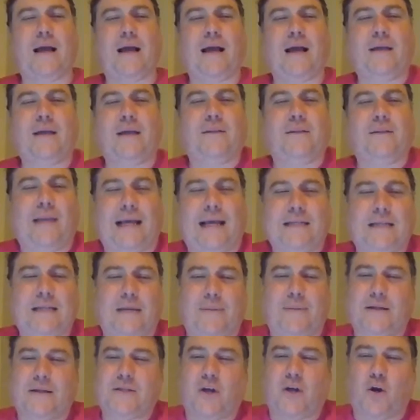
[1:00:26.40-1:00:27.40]
the last
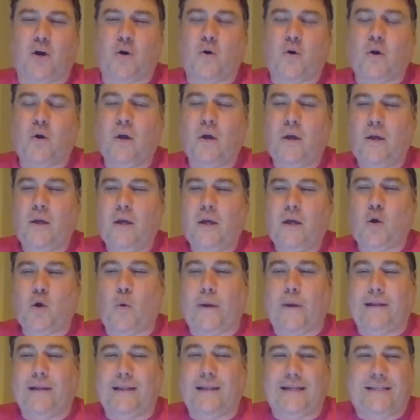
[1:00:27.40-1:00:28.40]
time I saw
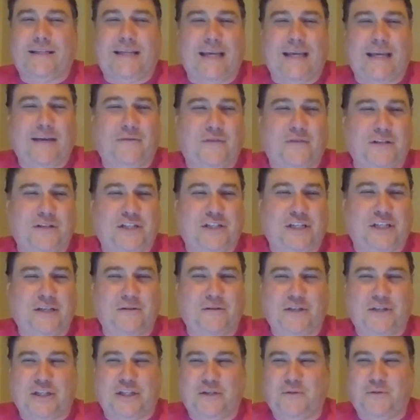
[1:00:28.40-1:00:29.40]
Queen Latifah,
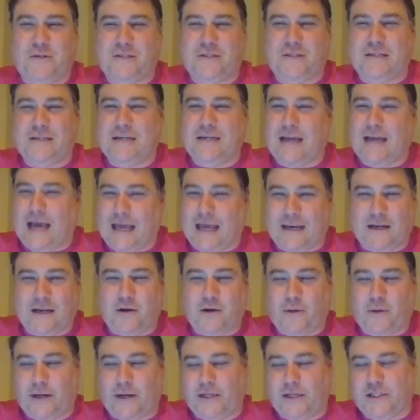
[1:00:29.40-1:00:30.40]
she was not in
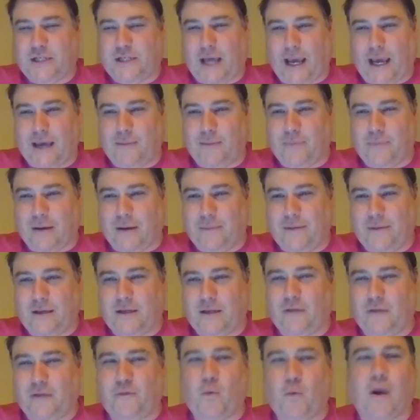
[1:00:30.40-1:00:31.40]
great shape. I
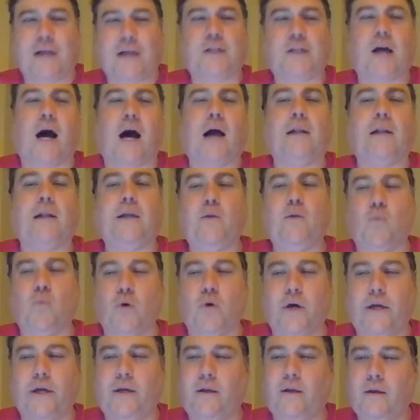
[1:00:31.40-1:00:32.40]
mean, if you watch
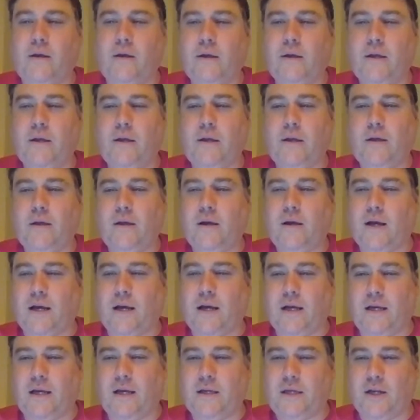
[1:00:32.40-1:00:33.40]
Hollywood,
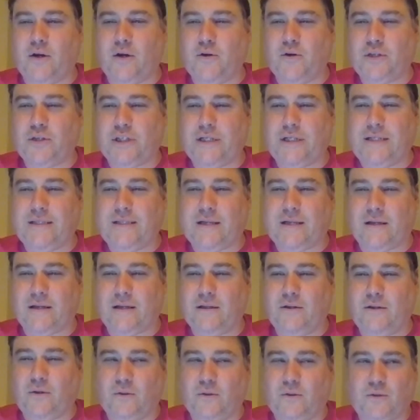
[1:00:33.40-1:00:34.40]
she's
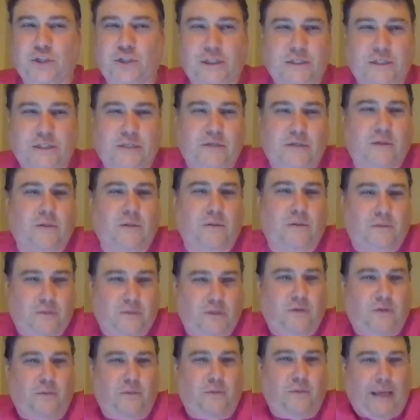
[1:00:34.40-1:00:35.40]
still a
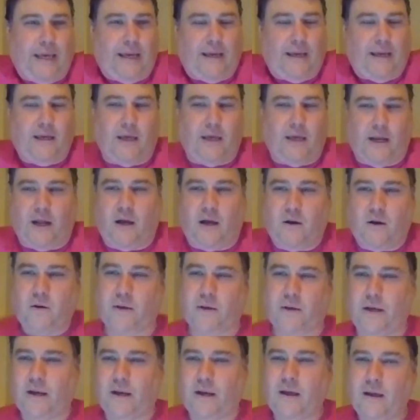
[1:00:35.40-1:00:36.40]
little big, and
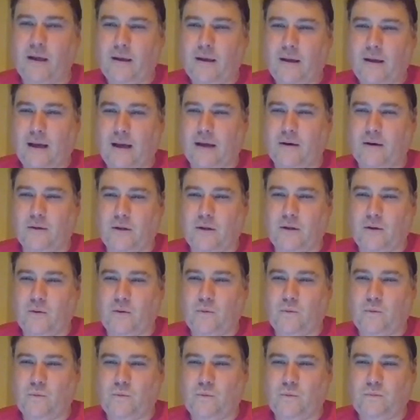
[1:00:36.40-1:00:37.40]
I don't
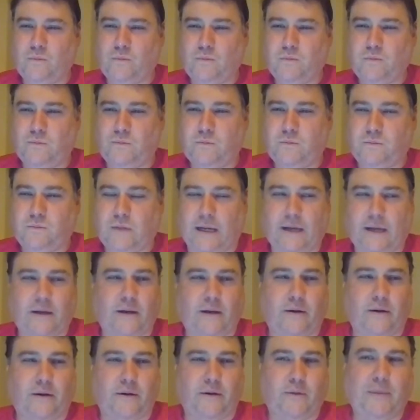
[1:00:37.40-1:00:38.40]
know,
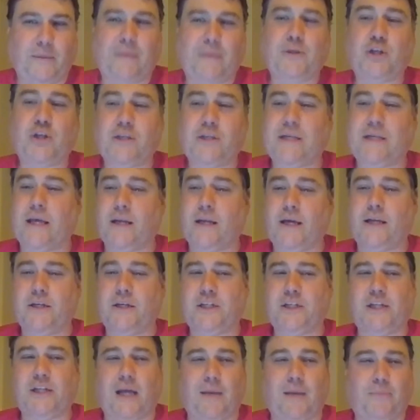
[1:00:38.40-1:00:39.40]
maybe she's going to get in
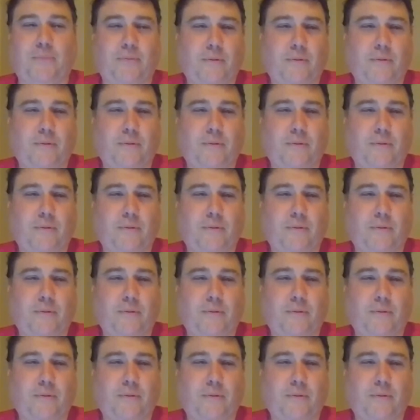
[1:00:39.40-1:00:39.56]
shape.